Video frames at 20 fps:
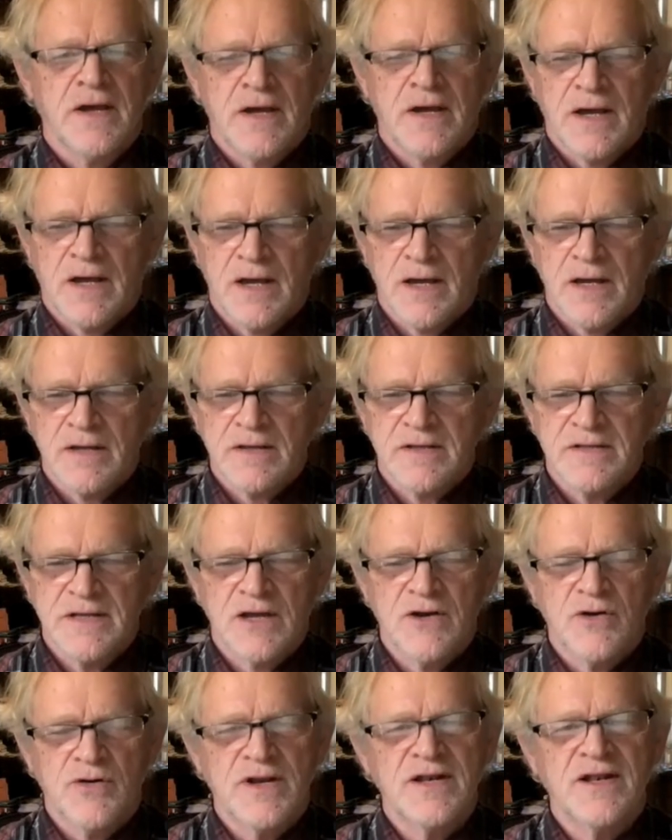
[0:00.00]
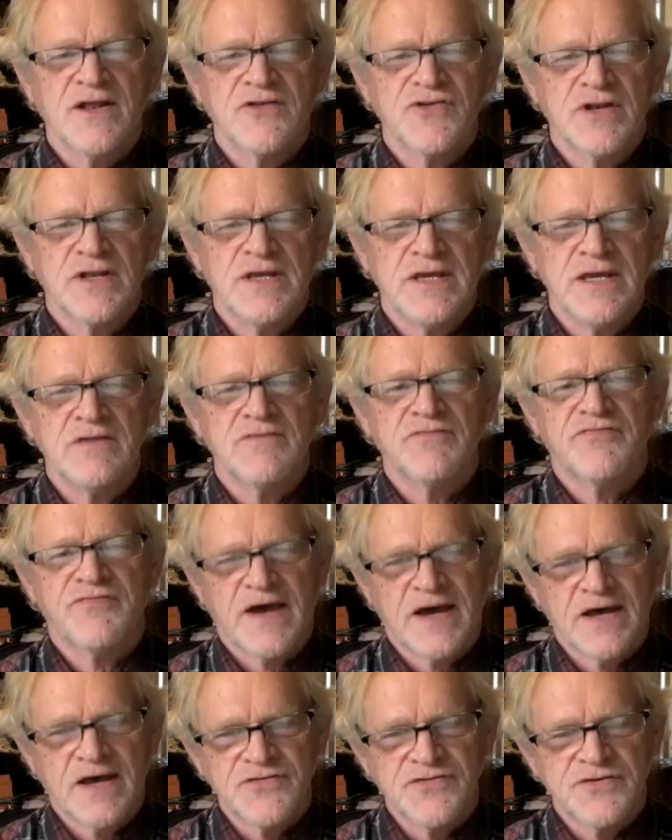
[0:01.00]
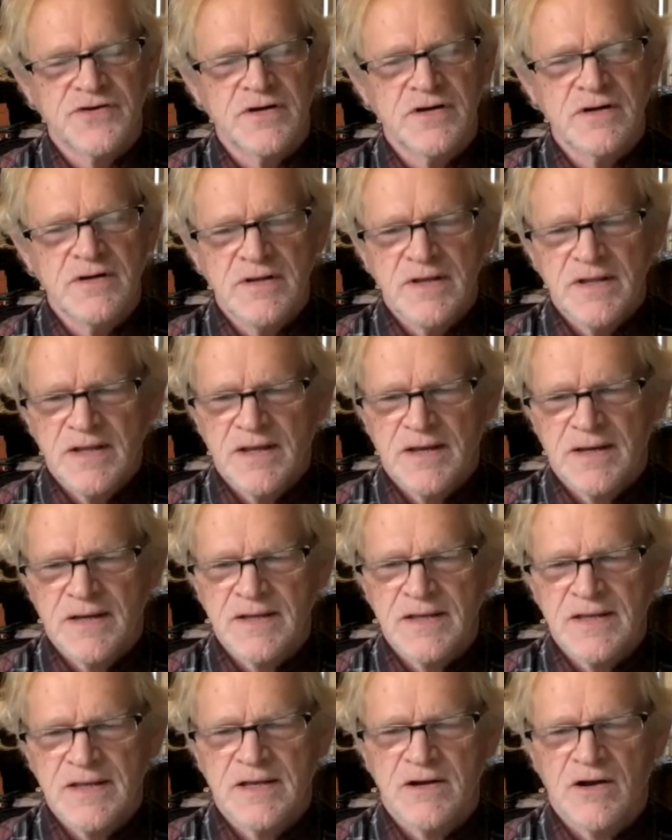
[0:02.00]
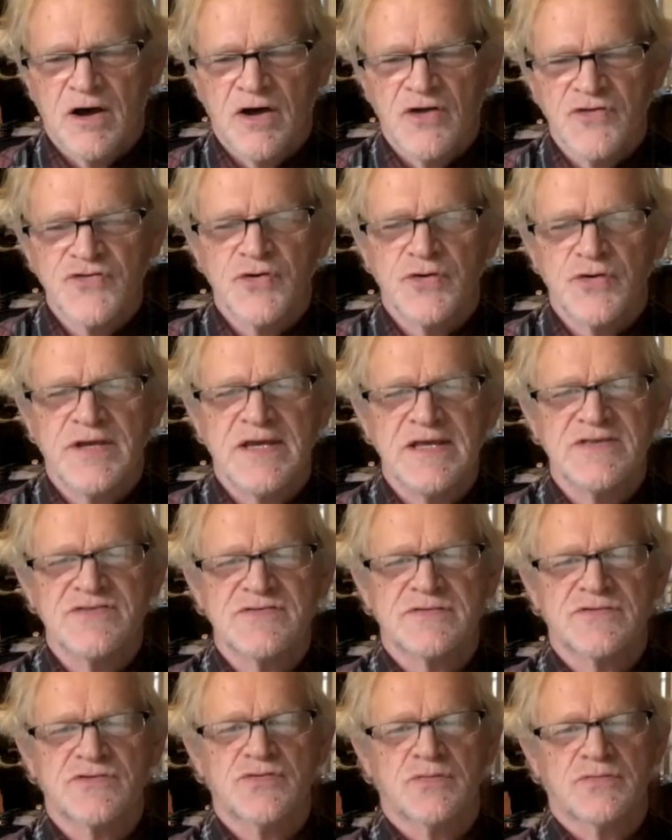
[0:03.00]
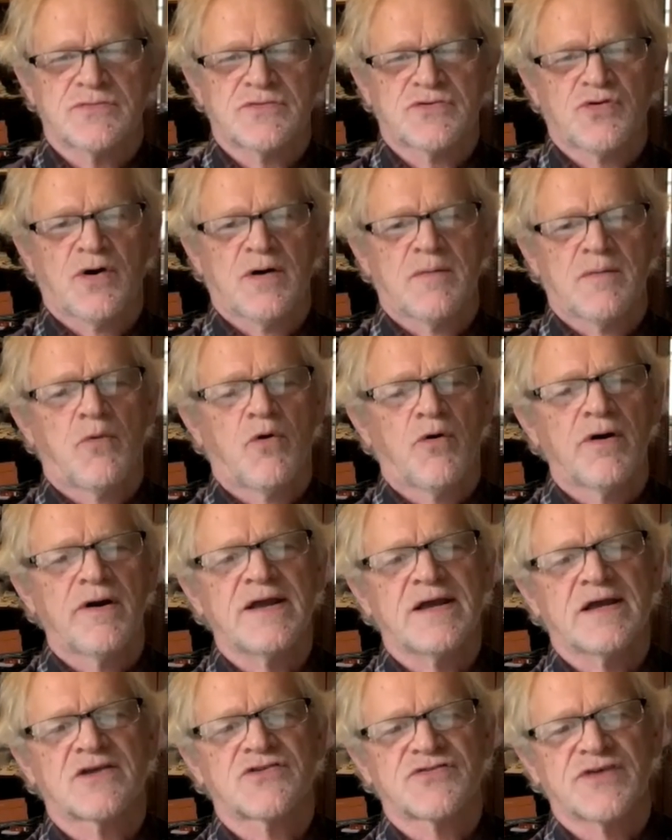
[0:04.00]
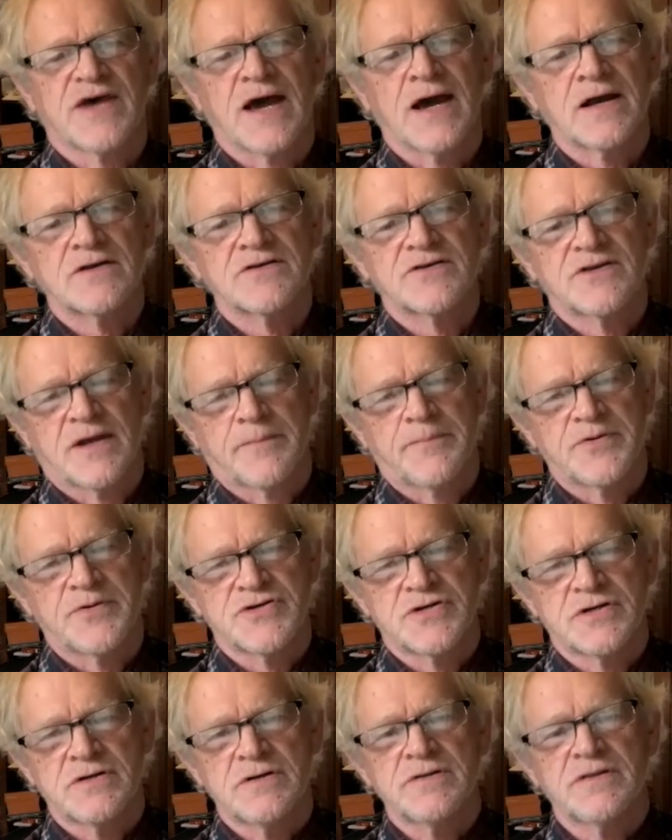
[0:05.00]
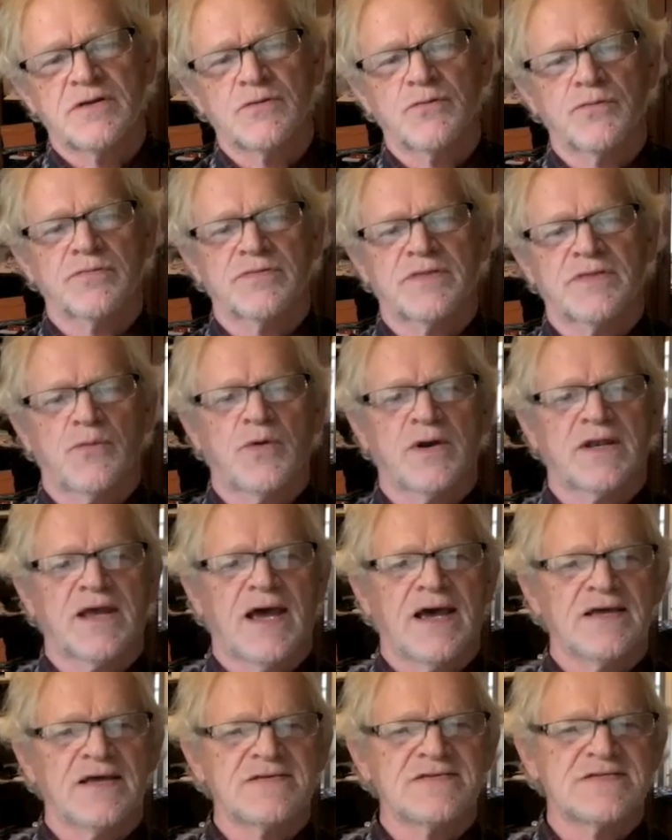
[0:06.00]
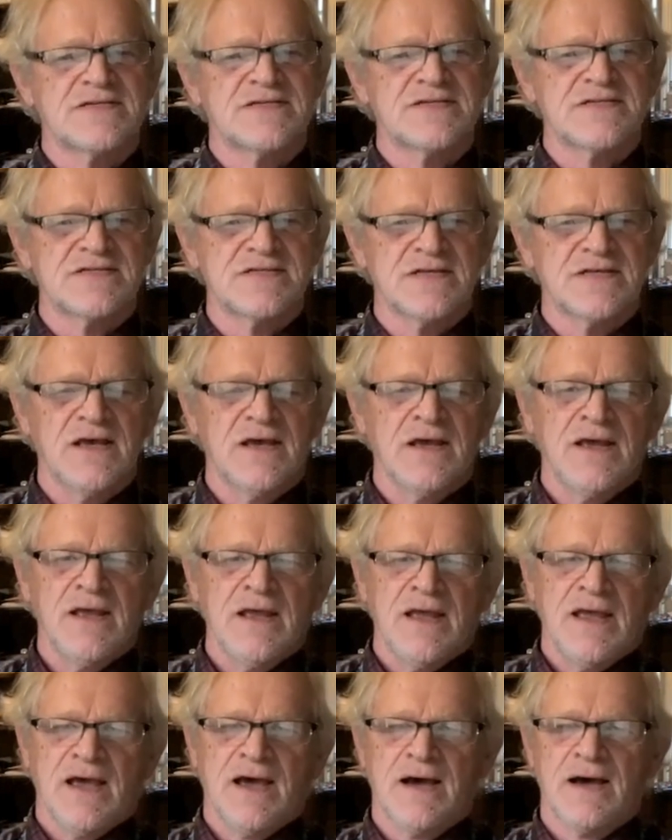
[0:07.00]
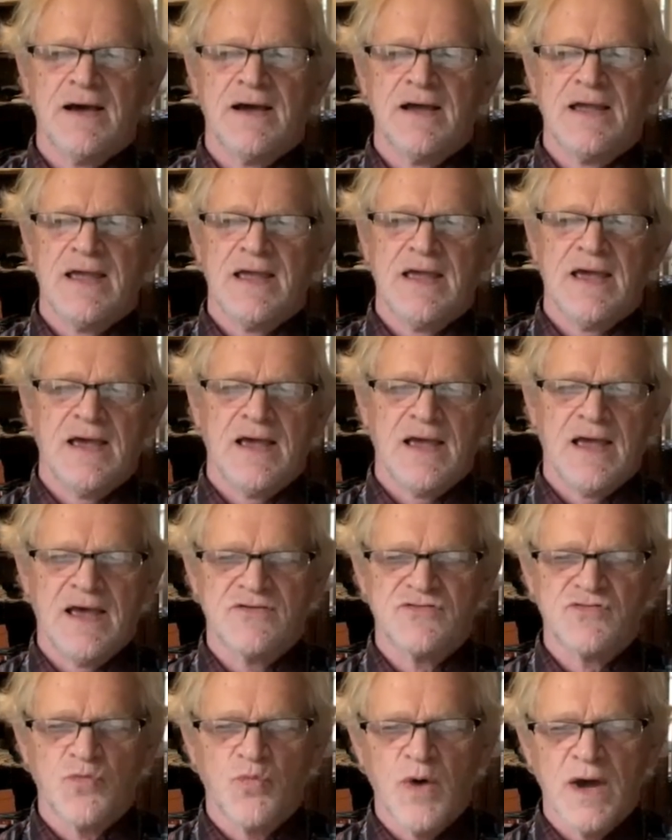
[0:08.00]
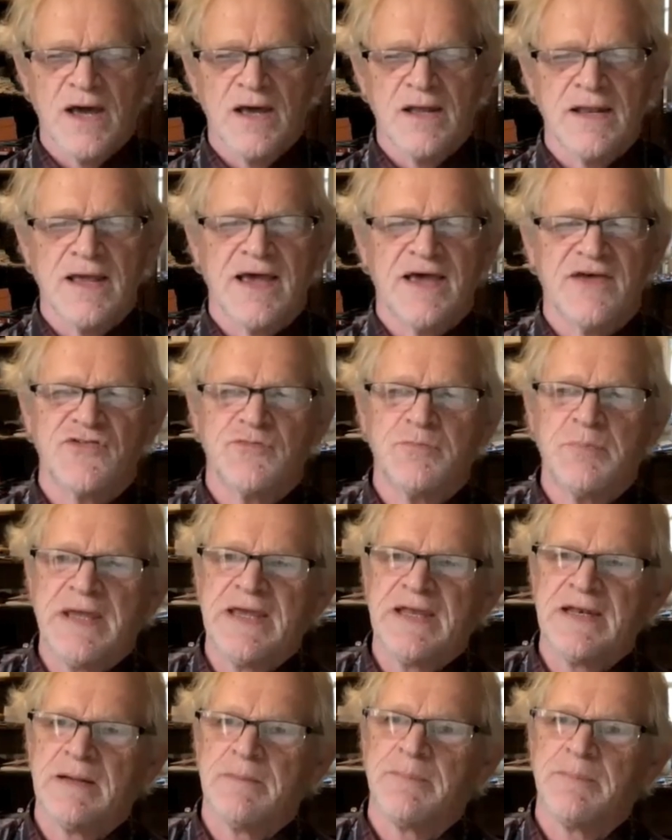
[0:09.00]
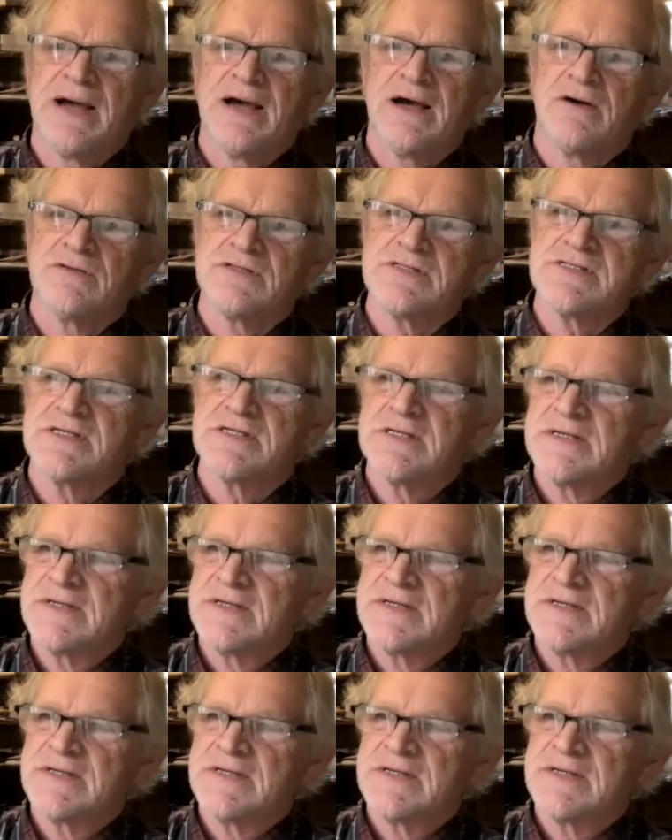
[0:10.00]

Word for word: Uh, not only does it heat faster, uh, it also heats to, to a more exact temperature than, than what gas is, uh, as well as being about,